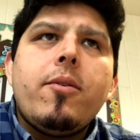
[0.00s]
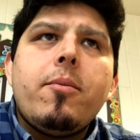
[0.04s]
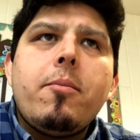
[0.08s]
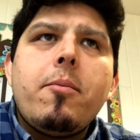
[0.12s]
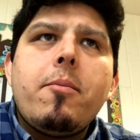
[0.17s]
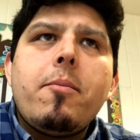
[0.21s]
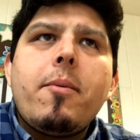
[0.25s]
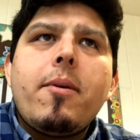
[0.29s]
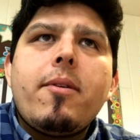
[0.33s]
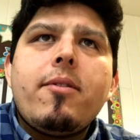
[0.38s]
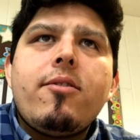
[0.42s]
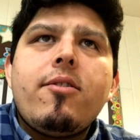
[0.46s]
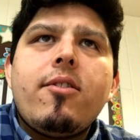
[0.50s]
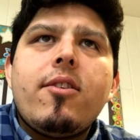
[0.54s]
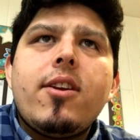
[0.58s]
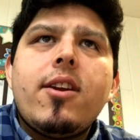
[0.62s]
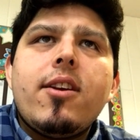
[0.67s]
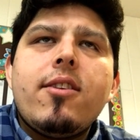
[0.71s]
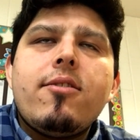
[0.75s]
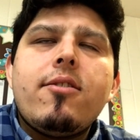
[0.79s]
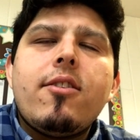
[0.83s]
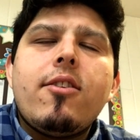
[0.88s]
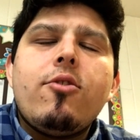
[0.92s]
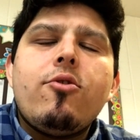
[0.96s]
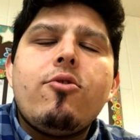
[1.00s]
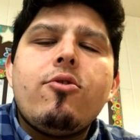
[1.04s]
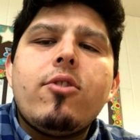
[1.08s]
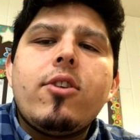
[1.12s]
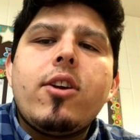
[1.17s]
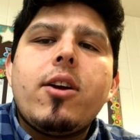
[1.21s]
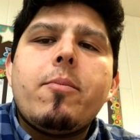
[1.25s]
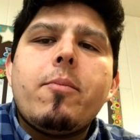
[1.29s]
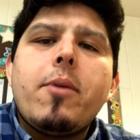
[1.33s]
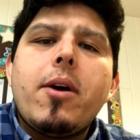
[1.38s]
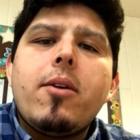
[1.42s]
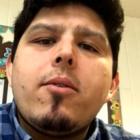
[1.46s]
them on Sundays. They usually
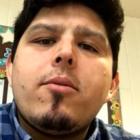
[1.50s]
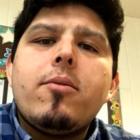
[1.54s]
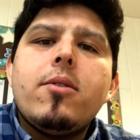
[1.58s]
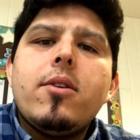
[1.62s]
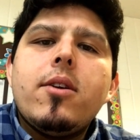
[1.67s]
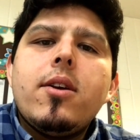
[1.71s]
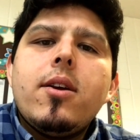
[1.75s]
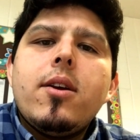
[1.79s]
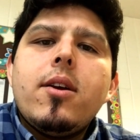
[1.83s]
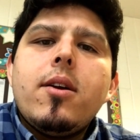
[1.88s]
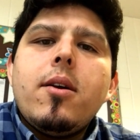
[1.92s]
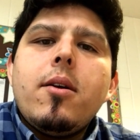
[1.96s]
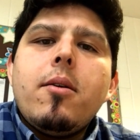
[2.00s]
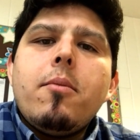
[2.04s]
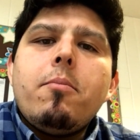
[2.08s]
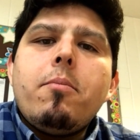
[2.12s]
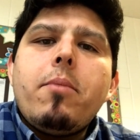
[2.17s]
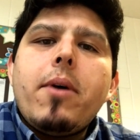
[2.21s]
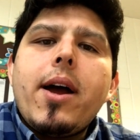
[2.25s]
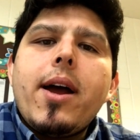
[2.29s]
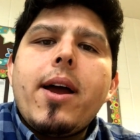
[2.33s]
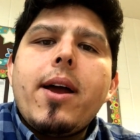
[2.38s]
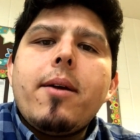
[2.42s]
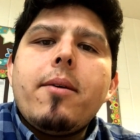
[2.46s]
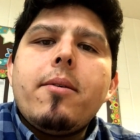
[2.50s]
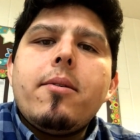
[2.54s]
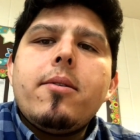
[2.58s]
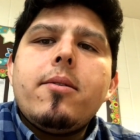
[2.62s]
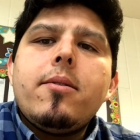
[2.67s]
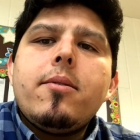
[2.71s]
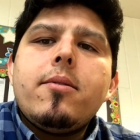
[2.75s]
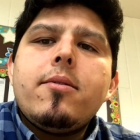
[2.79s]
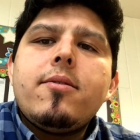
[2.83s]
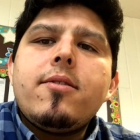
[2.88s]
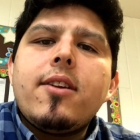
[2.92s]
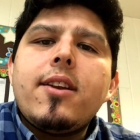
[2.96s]
come out by
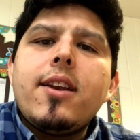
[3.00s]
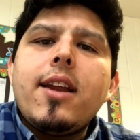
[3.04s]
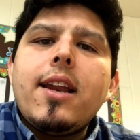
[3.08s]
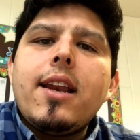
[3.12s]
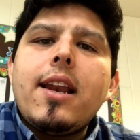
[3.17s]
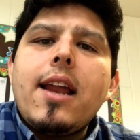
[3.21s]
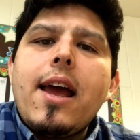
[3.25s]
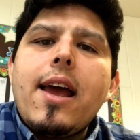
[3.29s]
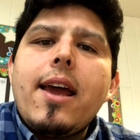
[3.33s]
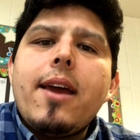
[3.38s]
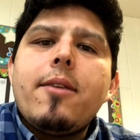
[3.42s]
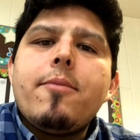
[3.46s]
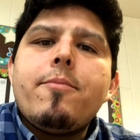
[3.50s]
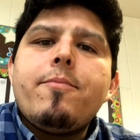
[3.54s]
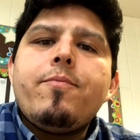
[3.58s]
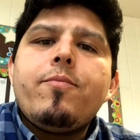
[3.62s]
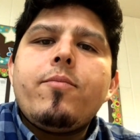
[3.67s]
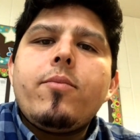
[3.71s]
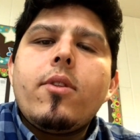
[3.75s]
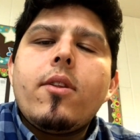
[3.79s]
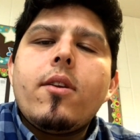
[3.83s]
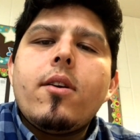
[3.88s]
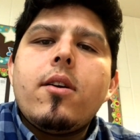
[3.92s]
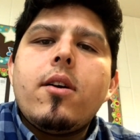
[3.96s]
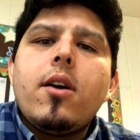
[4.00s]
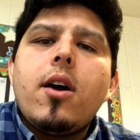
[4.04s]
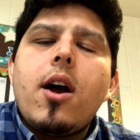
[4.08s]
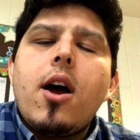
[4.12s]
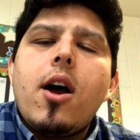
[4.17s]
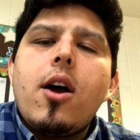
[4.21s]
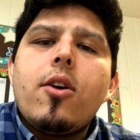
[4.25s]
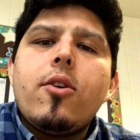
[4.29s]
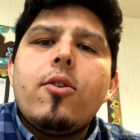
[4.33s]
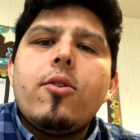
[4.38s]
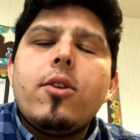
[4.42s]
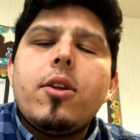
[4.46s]
Sunday night,
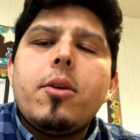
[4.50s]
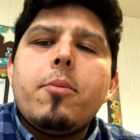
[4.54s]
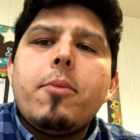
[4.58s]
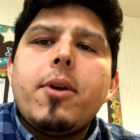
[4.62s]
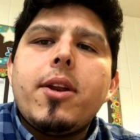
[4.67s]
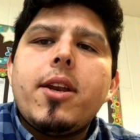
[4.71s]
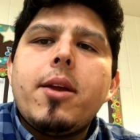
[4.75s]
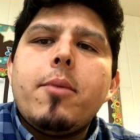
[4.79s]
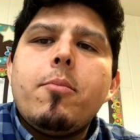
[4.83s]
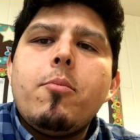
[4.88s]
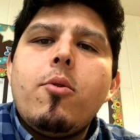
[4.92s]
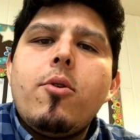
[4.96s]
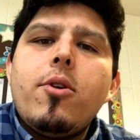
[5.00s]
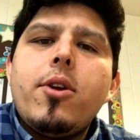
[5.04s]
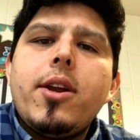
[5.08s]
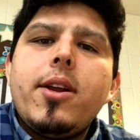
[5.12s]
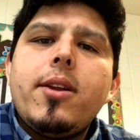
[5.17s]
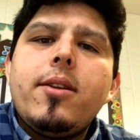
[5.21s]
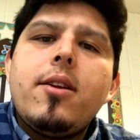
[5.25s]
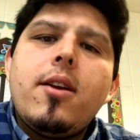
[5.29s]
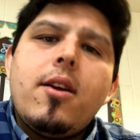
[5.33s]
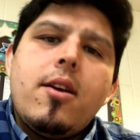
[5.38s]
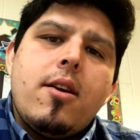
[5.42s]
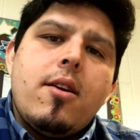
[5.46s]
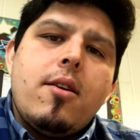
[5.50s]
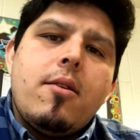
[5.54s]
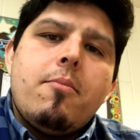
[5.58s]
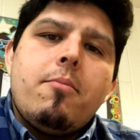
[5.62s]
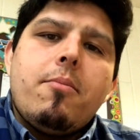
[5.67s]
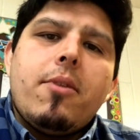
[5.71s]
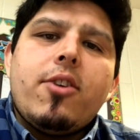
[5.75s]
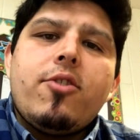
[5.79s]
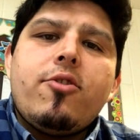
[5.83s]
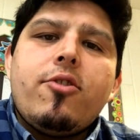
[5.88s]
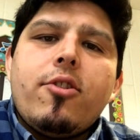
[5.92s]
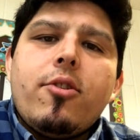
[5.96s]
early Monday morning.
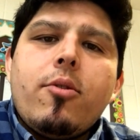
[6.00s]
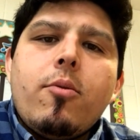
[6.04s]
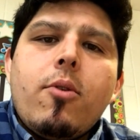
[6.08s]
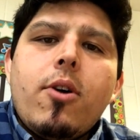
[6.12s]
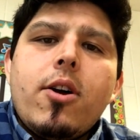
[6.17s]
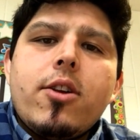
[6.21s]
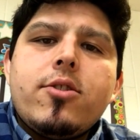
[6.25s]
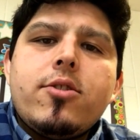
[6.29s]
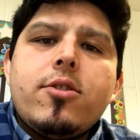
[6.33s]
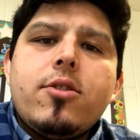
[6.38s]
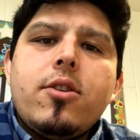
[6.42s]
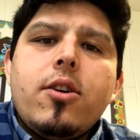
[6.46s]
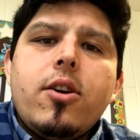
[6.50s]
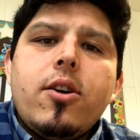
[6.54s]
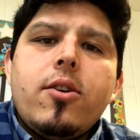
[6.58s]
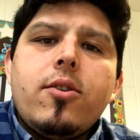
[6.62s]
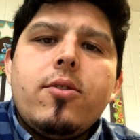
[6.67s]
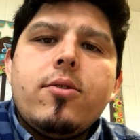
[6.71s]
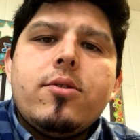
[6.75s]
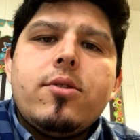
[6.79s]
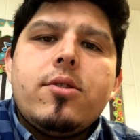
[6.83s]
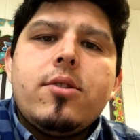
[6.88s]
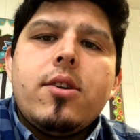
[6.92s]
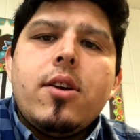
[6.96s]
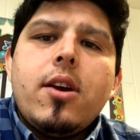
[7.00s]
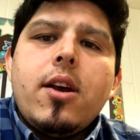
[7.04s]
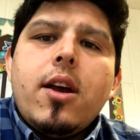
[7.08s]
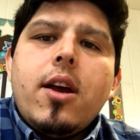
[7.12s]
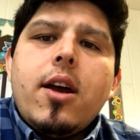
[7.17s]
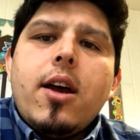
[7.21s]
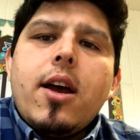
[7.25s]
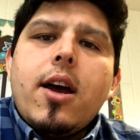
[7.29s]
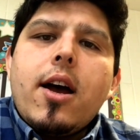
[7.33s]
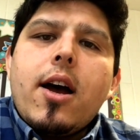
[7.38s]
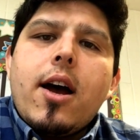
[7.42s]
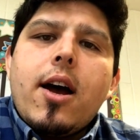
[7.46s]
Make sure you watch those,
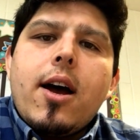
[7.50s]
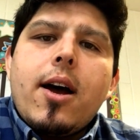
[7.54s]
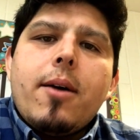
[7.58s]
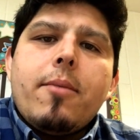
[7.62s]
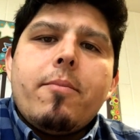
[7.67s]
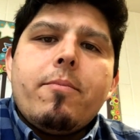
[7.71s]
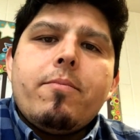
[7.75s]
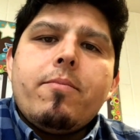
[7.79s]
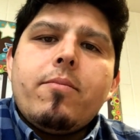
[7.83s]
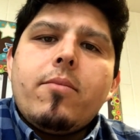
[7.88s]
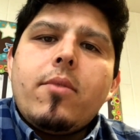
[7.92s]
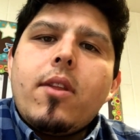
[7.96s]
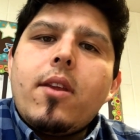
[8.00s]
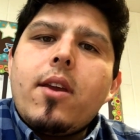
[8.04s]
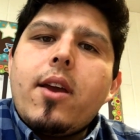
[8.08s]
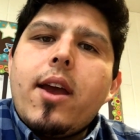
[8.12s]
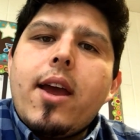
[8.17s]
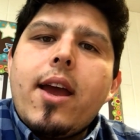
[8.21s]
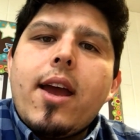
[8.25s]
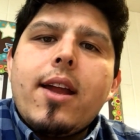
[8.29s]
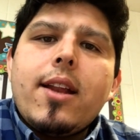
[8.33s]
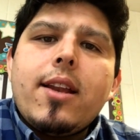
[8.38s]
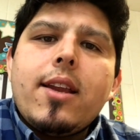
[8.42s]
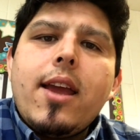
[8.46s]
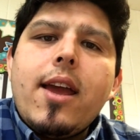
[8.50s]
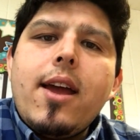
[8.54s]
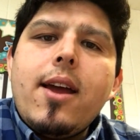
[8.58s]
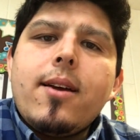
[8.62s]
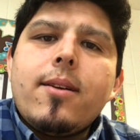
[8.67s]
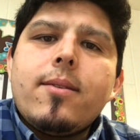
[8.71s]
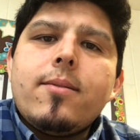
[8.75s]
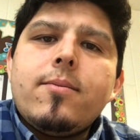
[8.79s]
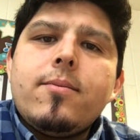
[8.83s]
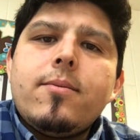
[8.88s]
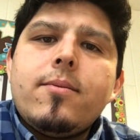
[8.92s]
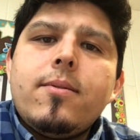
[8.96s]
and yeah,
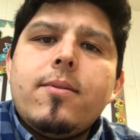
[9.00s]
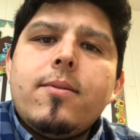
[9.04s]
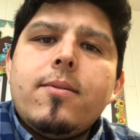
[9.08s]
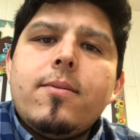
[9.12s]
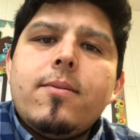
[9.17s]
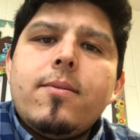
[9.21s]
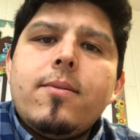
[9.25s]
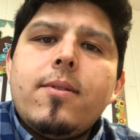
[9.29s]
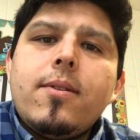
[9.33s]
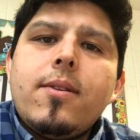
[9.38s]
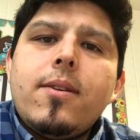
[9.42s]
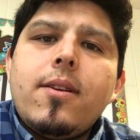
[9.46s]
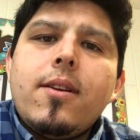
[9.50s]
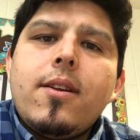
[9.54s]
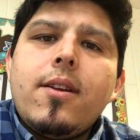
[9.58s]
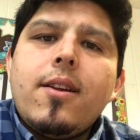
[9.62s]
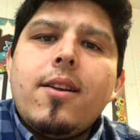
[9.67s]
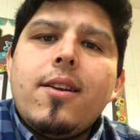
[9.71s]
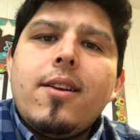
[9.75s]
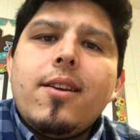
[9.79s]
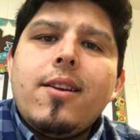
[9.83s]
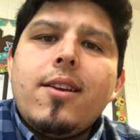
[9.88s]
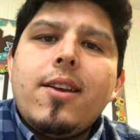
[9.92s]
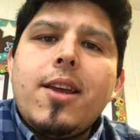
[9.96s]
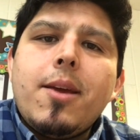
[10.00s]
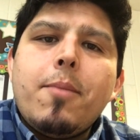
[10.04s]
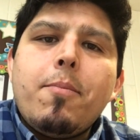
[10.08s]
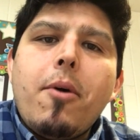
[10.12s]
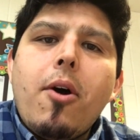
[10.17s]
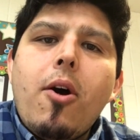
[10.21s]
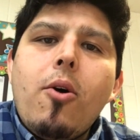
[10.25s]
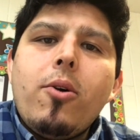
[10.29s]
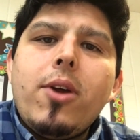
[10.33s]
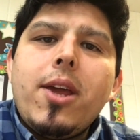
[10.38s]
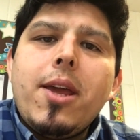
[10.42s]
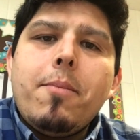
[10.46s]
keep
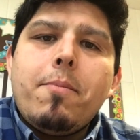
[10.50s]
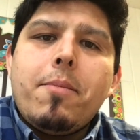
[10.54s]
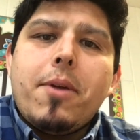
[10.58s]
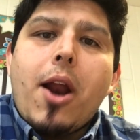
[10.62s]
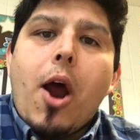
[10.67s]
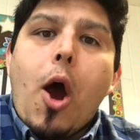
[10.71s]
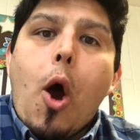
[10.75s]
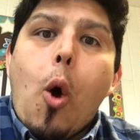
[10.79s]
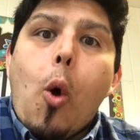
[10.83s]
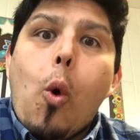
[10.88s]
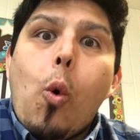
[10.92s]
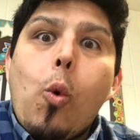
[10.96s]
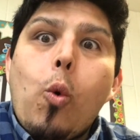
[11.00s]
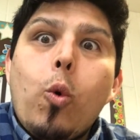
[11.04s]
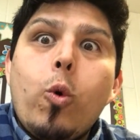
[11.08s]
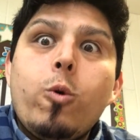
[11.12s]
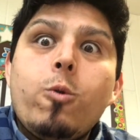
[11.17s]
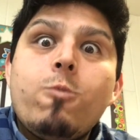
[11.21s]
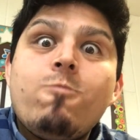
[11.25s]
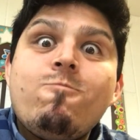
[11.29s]
on keeping on.